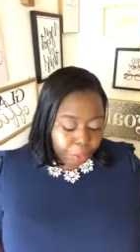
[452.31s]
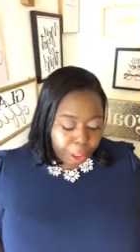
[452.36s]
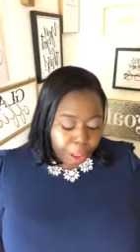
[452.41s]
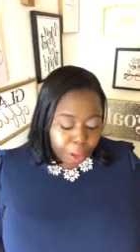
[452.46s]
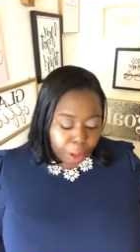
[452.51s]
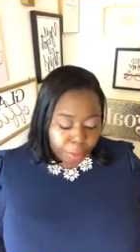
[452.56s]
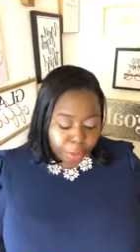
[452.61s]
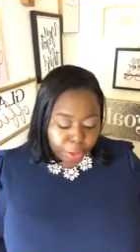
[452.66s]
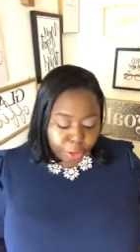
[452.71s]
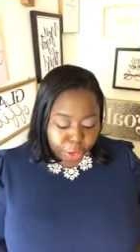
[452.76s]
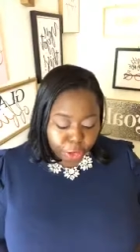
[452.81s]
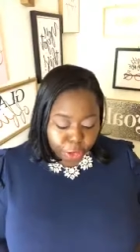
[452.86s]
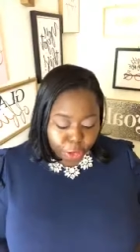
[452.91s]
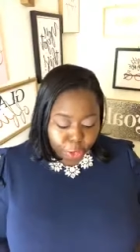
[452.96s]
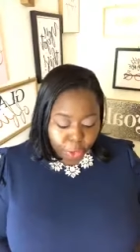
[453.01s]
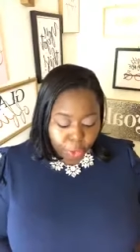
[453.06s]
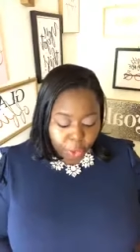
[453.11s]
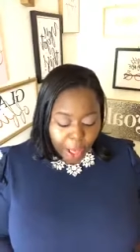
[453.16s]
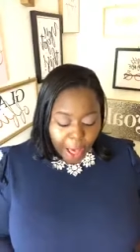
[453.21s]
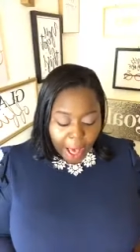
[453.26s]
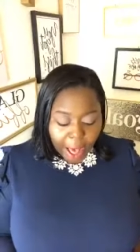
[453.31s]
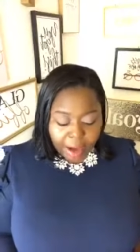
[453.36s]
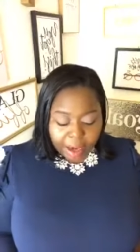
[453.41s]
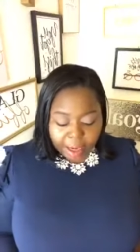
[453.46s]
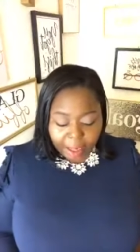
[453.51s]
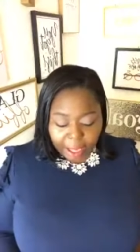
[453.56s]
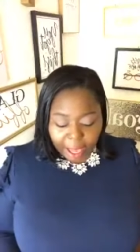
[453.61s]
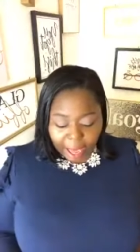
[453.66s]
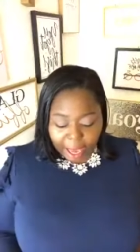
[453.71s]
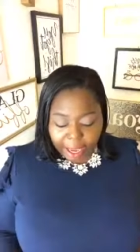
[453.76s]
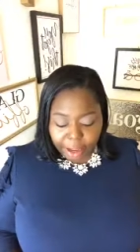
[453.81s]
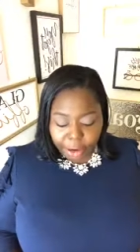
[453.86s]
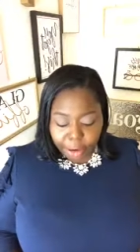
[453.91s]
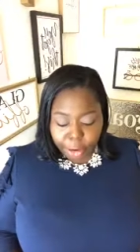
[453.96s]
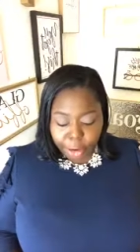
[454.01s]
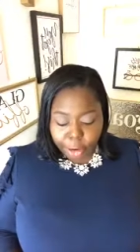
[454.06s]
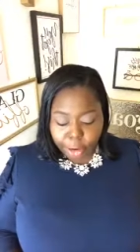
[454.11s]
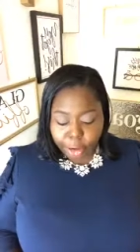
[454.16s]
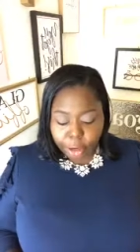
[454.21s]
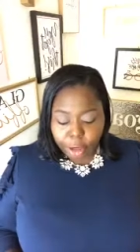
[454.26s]
Number two, how to
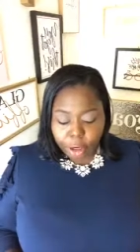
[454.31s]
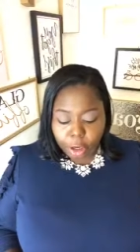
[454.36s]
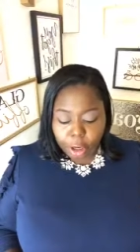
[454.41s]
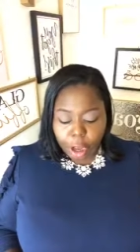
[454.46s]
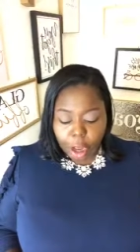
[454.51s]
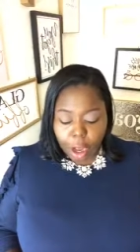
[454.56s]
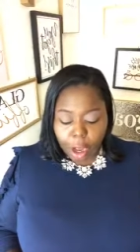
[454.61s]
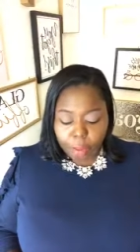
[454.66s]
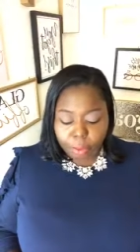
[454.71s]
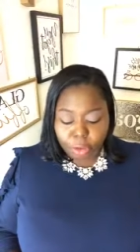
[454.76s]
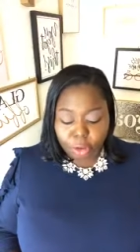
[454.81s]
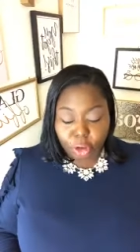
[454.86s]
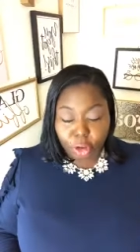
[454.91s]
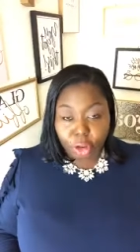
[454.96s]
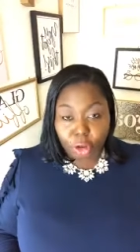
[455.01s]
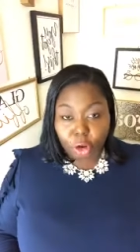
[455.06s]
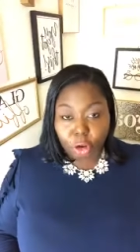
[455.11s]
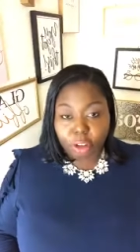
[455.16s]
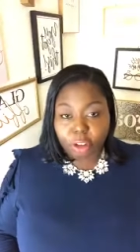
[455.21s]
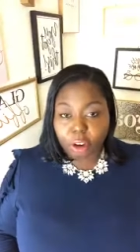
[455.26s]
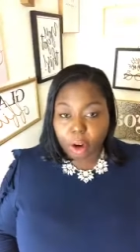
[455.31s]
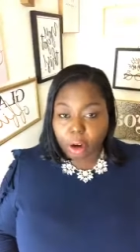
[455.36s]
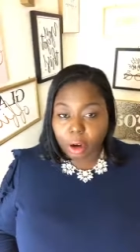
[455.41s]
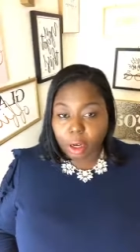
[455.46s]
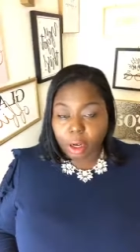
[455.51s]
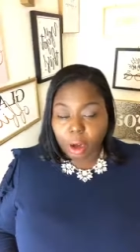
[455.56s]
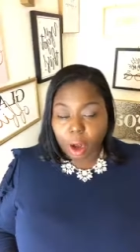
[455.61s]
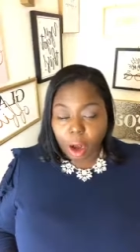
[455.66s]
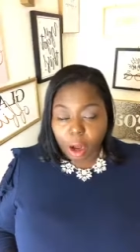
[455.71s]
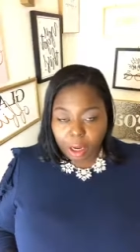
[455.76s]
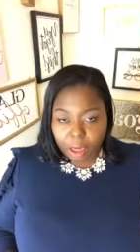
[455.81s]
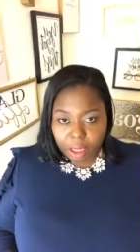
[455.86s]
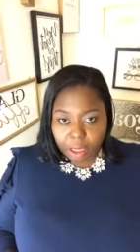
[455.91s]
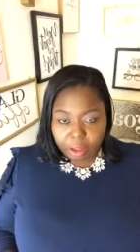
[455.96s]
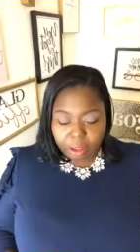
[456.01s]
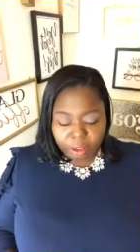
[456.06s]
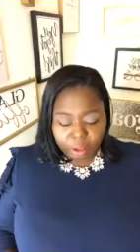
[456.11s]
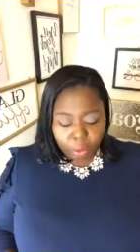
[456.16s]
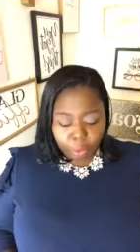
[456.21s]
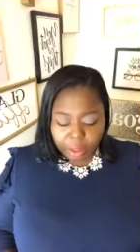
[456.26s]
cater um, to your target
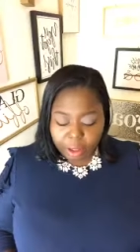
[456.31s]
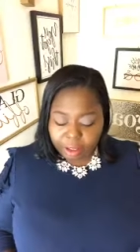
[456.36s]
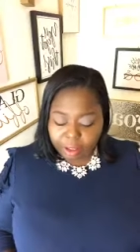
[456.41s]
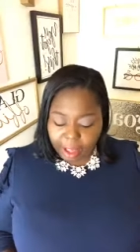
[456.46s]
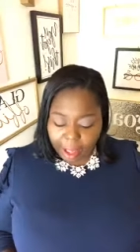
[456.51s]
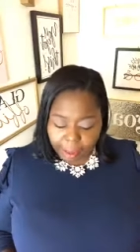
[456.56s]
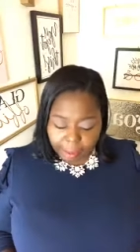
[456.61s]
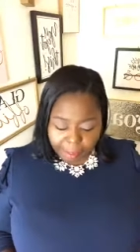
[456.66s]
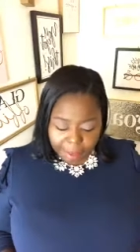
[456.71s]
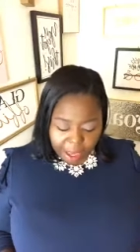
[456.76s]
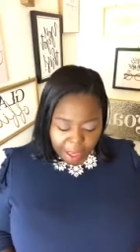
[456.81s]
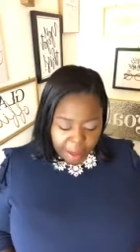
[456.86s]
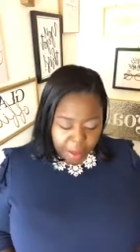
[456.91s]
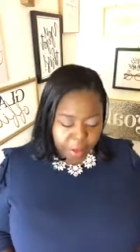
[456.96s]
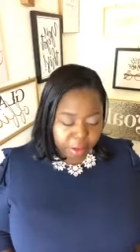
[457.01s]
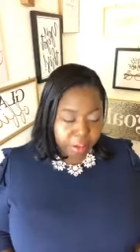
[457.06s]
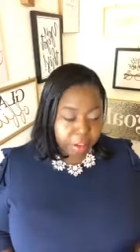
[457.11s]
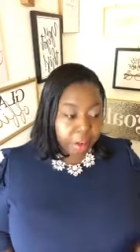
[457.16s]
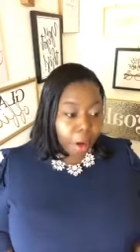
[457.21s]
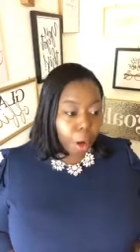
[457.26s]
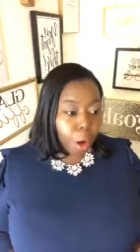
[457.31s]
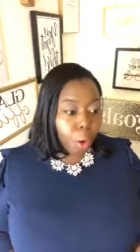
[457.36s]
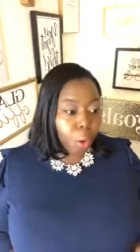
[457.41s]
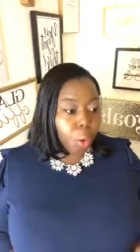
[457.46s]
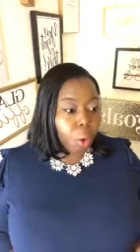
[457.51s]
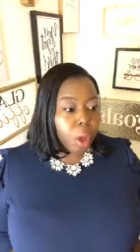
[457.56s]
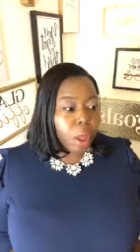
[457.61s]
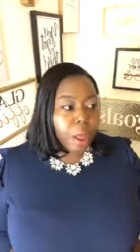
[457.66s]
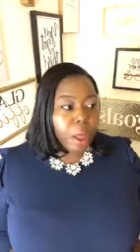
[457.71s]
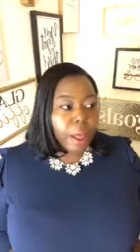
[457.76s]
audience. So what does that mean? So